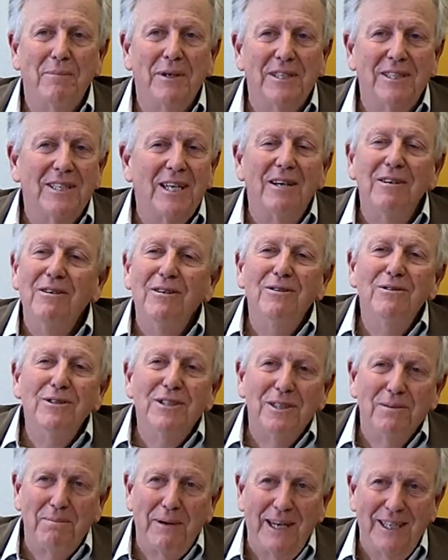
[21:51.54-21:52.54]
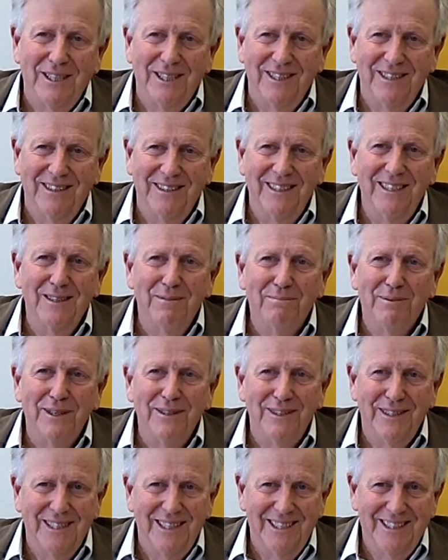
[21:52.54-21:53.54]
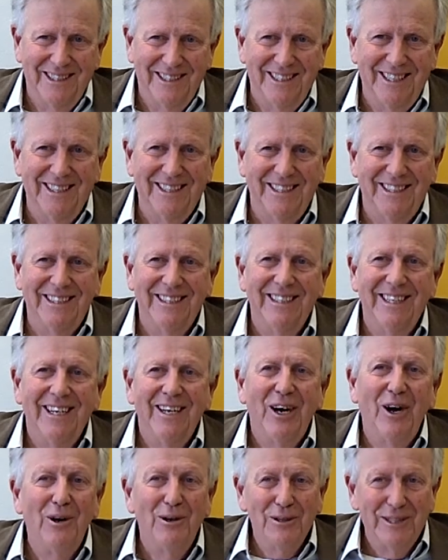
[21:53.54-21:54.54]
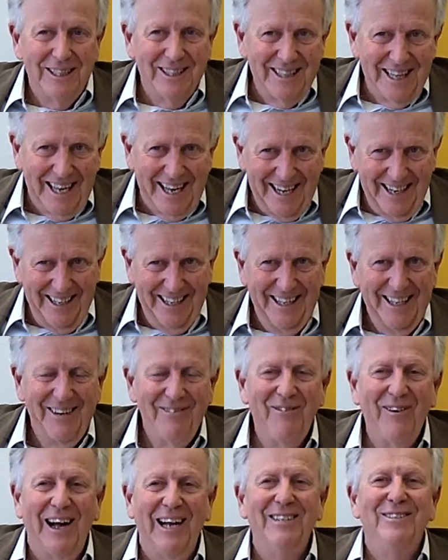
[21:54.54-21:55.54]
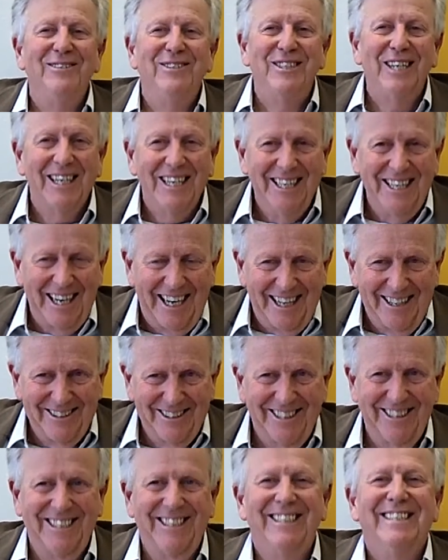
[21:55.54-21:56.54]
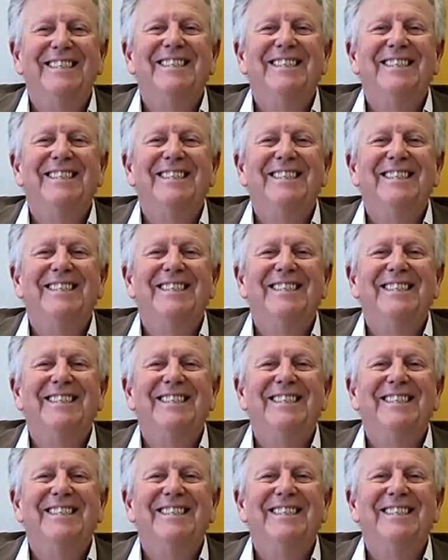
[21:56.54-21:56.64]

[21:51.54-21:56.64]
But don't lose the passion in the process. Just hold it there while you check it out.